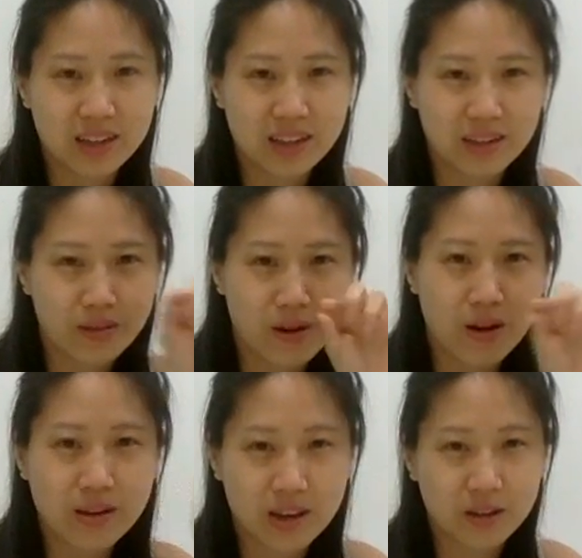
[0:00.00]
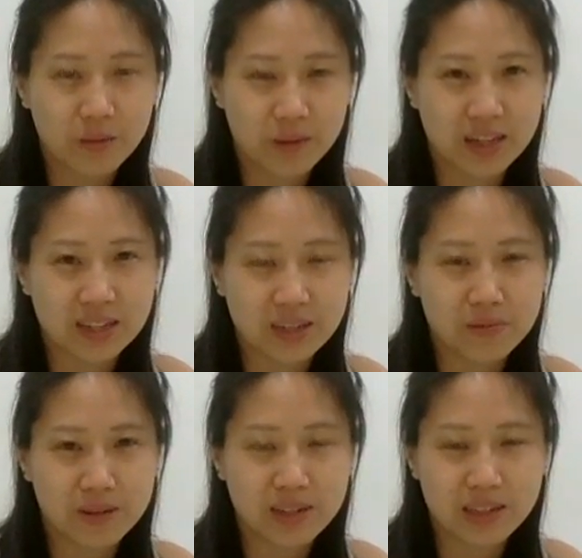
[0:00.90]
the long yellow plastic
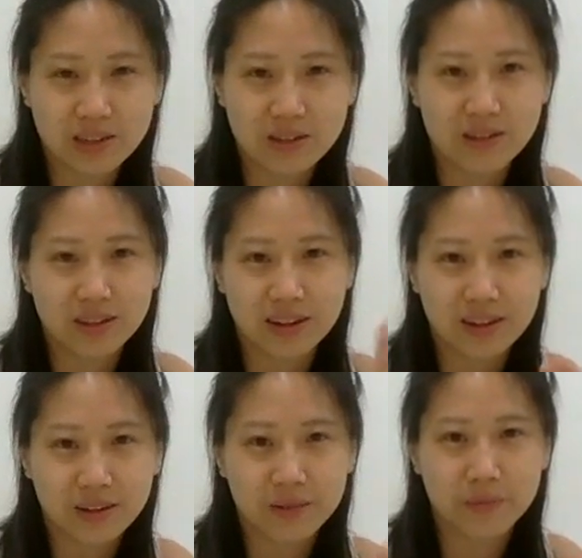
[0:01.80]
ones, you know, that